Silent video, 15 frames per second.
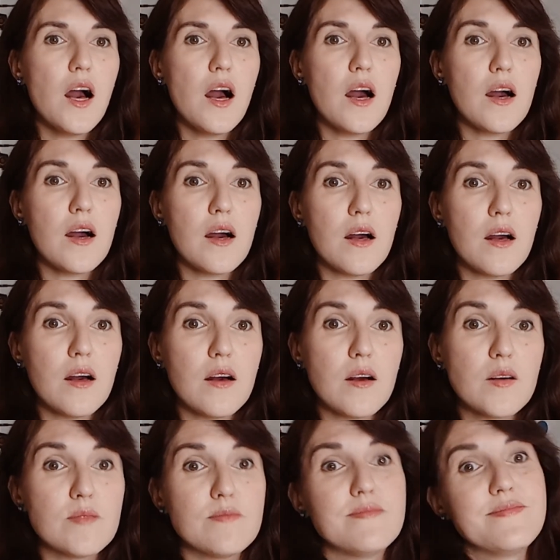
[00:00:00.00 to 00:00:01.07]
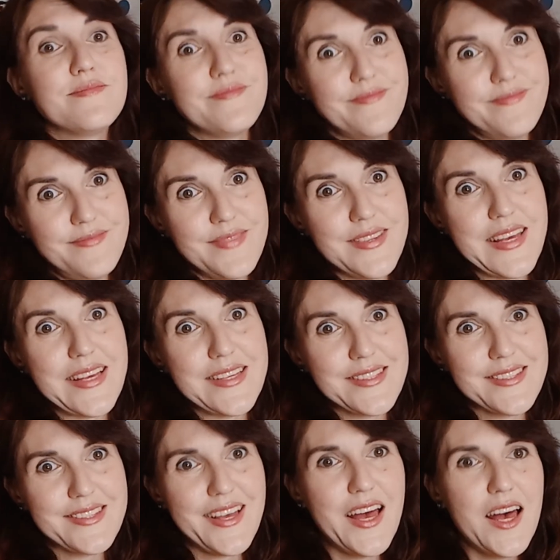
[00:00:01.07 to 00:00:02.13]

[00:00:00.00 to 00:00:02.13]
Um, yes.